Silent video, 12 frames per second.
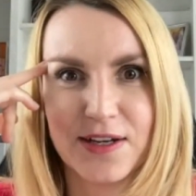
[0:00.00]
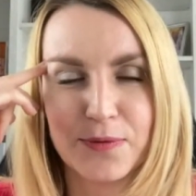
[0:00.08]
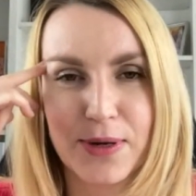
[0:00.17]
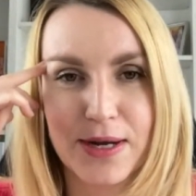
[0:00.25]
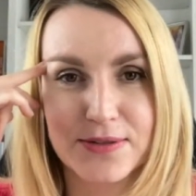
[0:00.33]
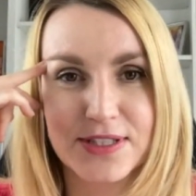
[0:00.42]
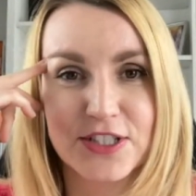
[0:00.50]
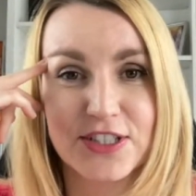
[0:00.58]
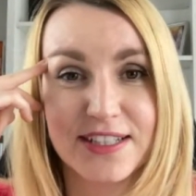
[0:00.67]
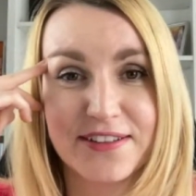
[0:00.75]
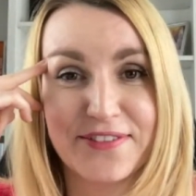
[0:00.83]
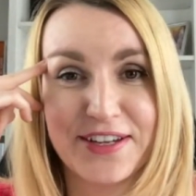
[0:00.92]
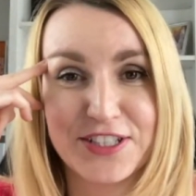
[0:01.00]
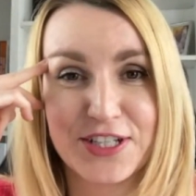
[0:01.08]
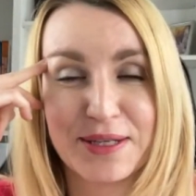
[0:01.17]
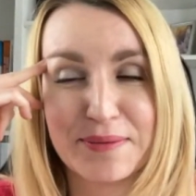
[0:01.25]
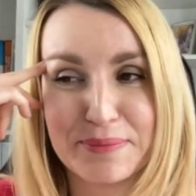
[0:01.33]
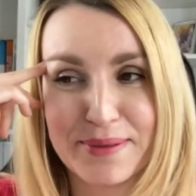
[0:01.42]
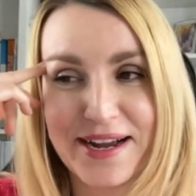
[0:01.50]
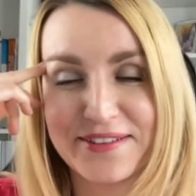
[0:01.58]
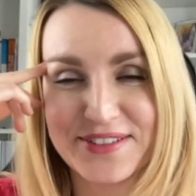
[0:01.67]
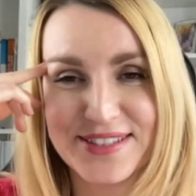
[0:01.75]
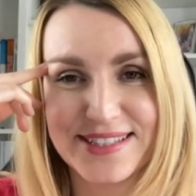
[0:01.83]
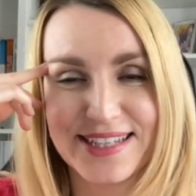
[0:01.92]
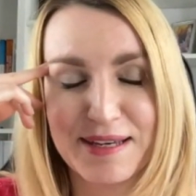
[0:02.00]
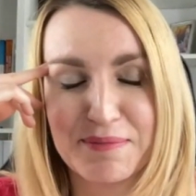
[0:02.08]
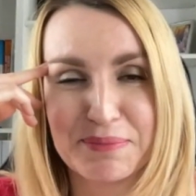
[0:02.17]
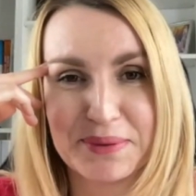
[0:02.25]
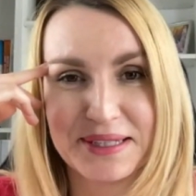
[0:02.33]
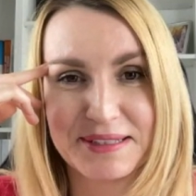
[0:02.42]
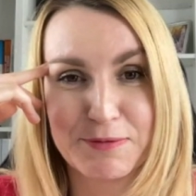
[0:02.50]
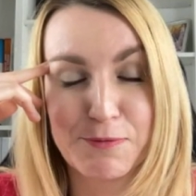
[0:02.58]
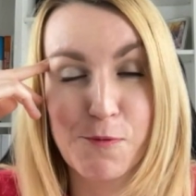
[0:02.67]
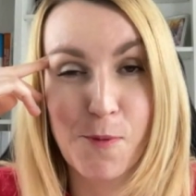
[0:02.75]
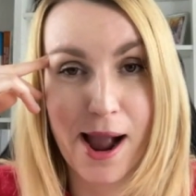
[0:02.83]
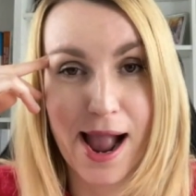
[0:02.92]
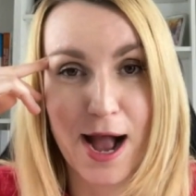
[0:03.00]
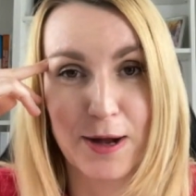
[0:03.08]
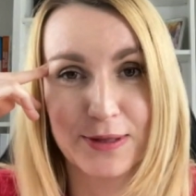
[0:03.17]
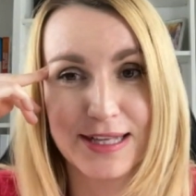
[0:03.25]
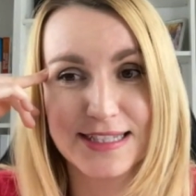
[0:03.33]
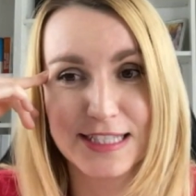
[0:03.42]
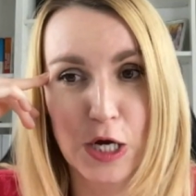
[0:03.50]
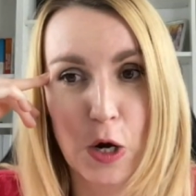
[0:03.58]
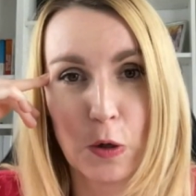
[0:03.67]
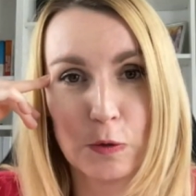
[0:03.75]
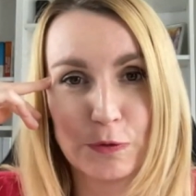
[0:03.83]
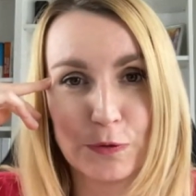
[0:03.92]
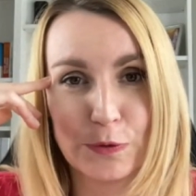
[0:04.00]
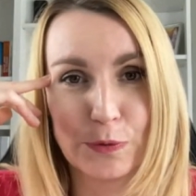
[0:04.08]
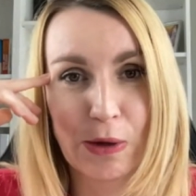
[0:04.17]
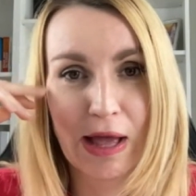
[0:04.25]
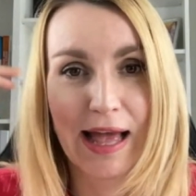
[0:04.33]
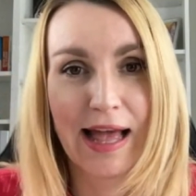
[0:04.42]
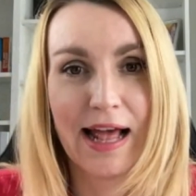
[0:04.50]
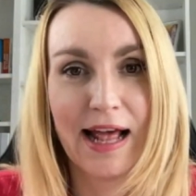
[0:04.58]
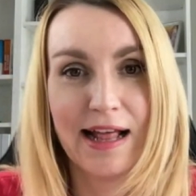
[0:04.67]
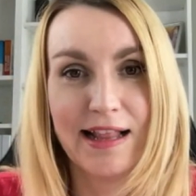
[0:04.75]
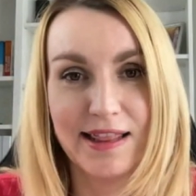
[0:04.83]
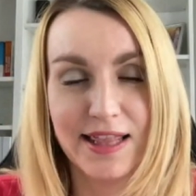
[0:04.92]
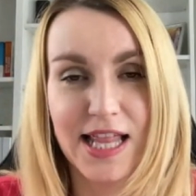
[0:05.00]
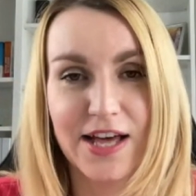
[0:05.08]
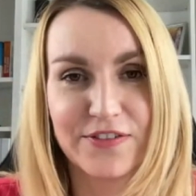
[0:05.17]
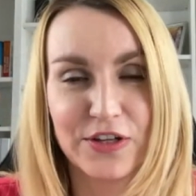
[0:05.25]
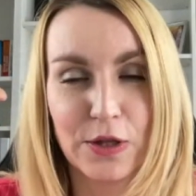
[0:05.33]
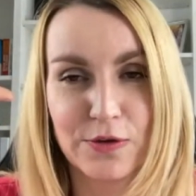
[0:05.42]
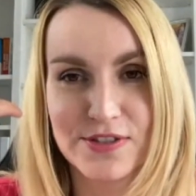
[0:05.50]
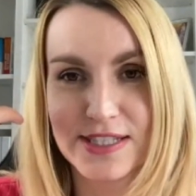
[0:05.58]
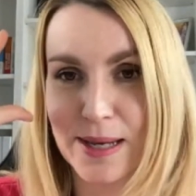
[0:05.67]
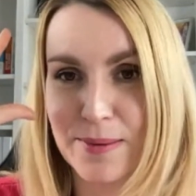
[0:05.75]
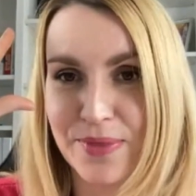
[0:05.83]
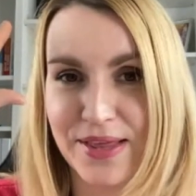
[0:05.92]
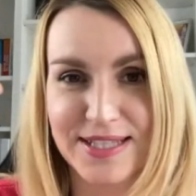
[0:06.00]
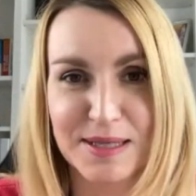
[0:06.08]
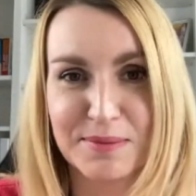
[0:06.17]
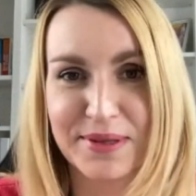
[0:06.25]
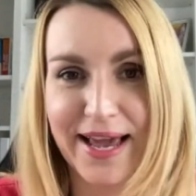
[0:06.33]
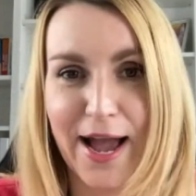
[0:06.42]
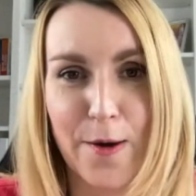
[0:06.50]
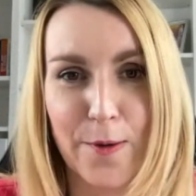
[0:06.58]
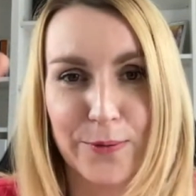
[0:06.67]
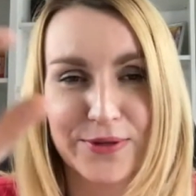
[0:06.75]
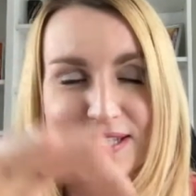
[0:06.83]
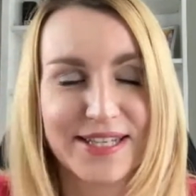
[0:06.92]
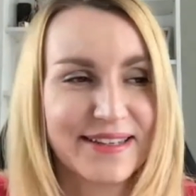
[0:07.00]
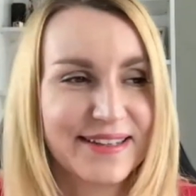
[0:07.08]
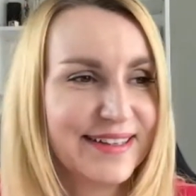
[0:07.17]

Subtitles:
wow, such an invasion in privacy, but wow, that's a whole new level of something else.